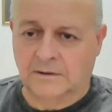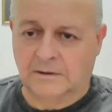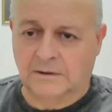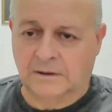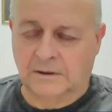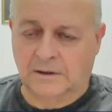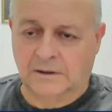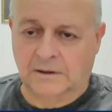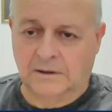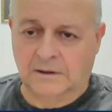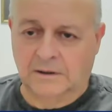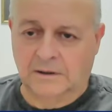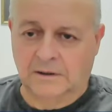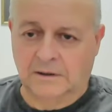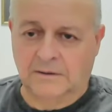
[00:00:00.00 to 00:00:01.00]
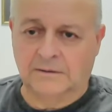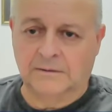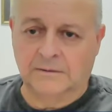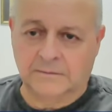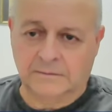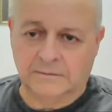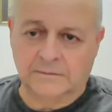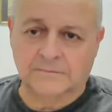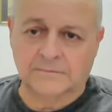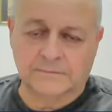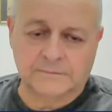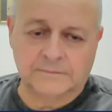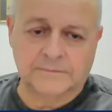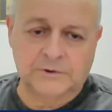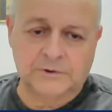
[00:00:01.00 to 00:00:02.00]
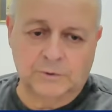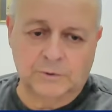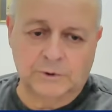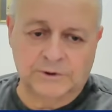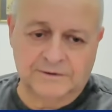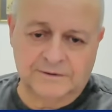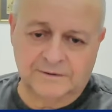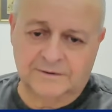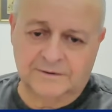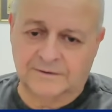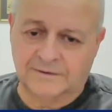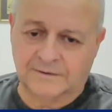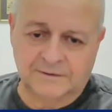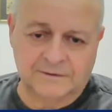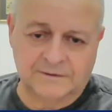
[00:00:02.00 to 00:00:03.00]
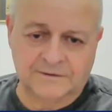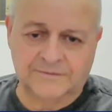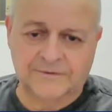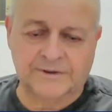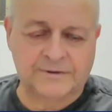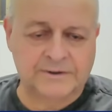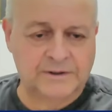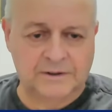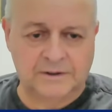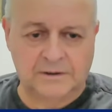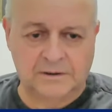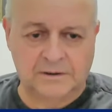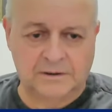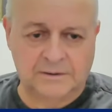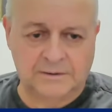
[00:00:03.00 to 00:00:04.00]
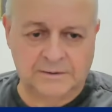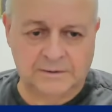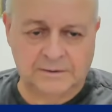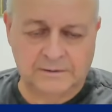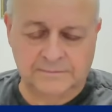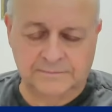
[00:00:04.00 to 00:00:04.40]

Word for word: uh, so it's it's it's very